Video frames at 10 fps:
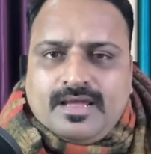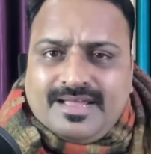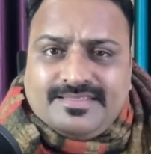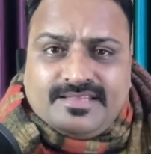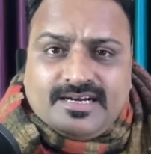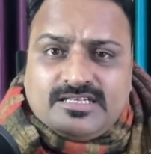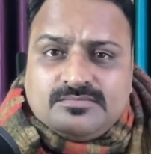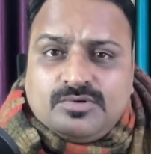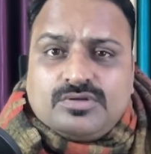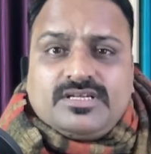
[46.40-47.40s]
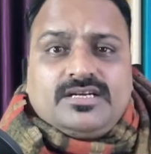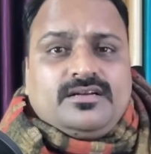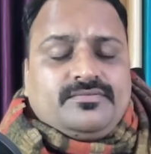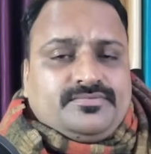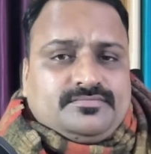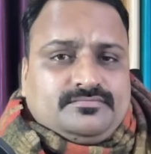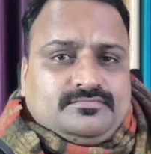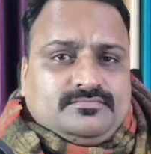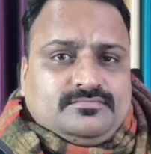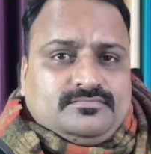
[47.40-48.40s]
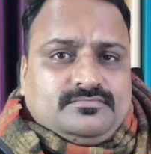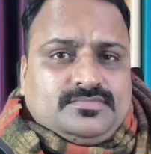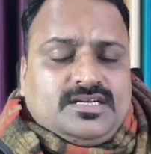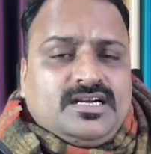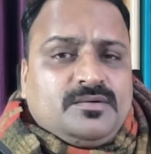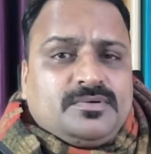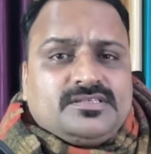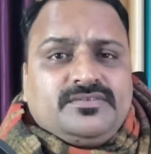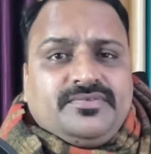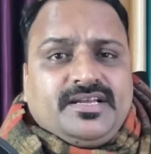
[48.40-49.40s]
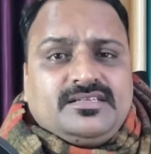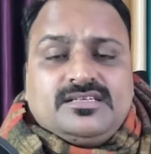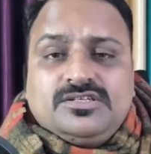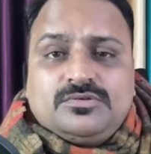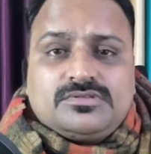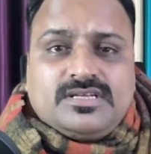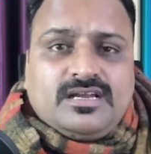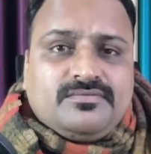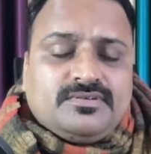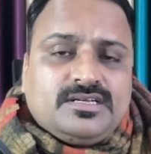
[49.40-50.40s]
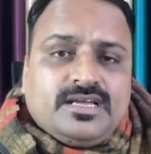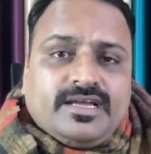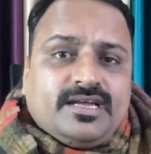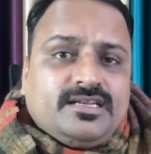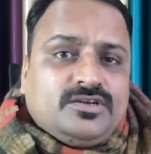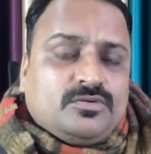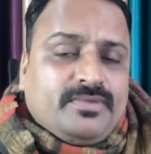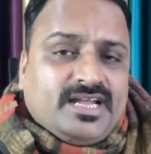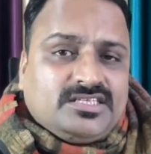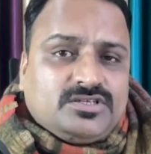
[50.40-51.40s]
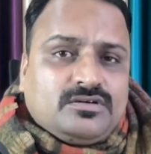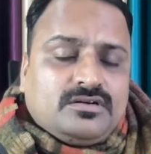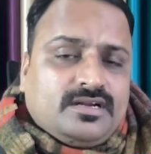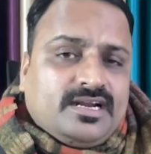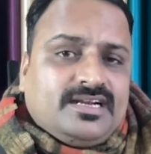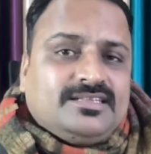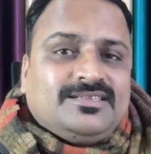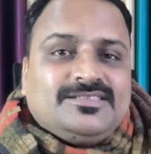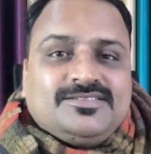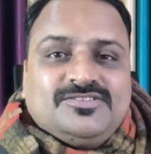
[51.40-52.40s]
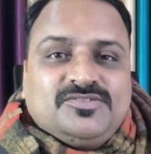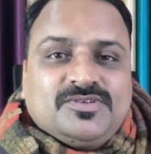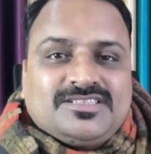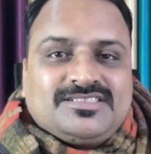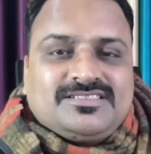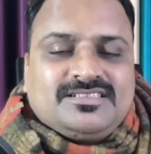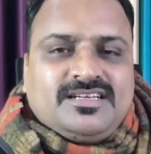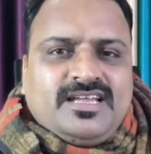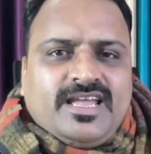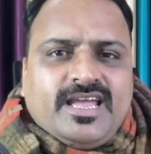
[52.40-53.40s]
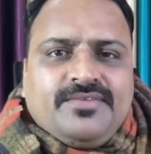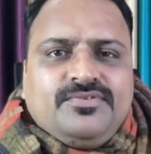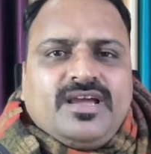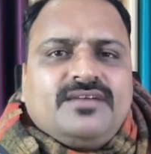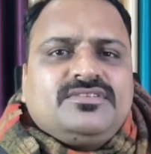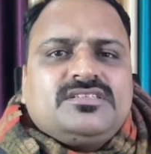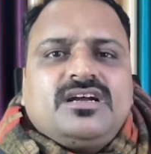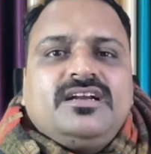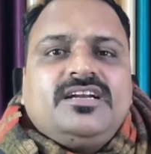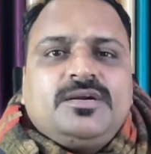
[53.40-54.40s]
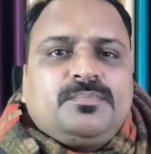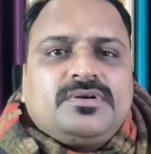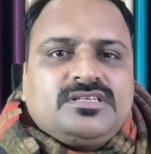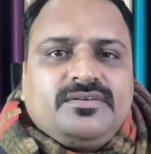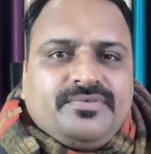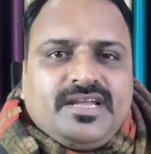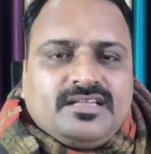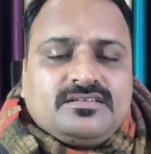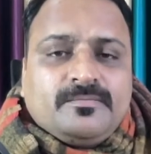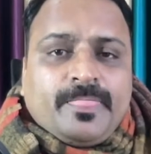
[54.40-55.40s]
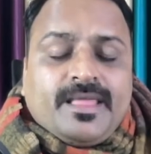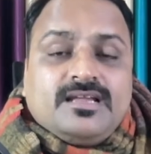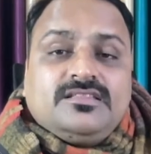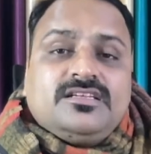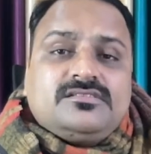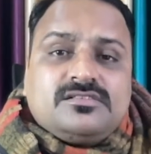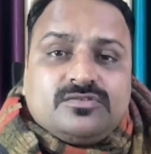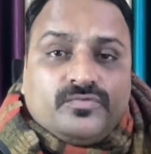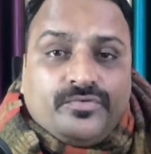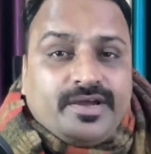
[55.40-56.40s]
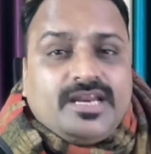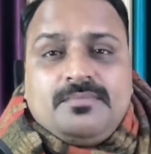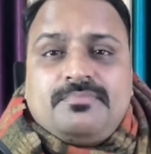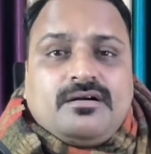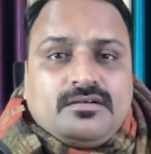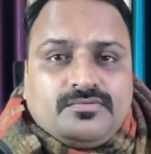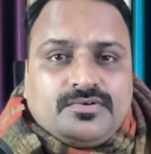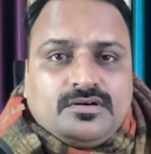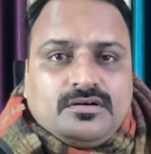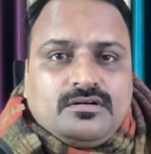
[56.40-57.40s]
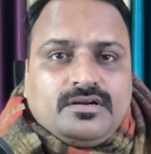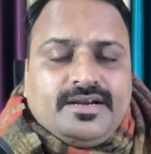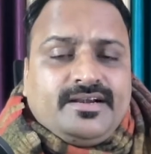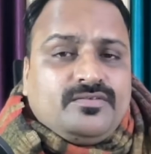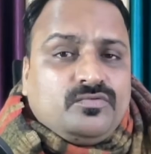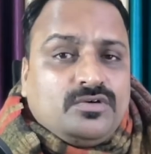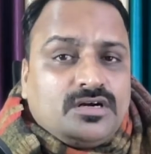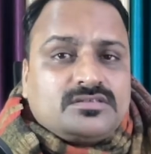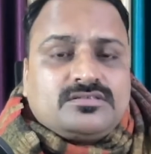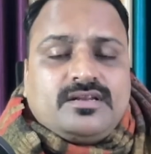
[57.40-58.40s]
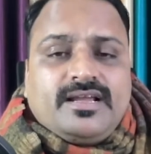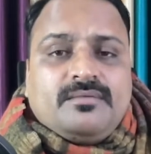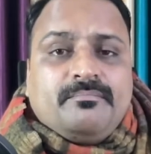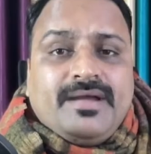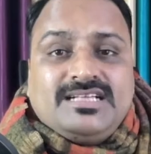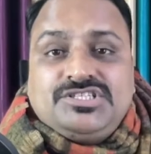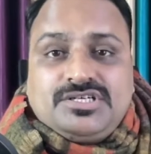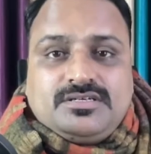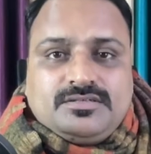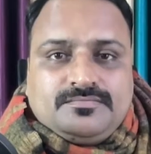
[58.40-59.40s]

And that is more than enough. 100% faith in yourself, in your mentor, and in this universe. If you have this 100% faith, this is very powerful. It works like a magic.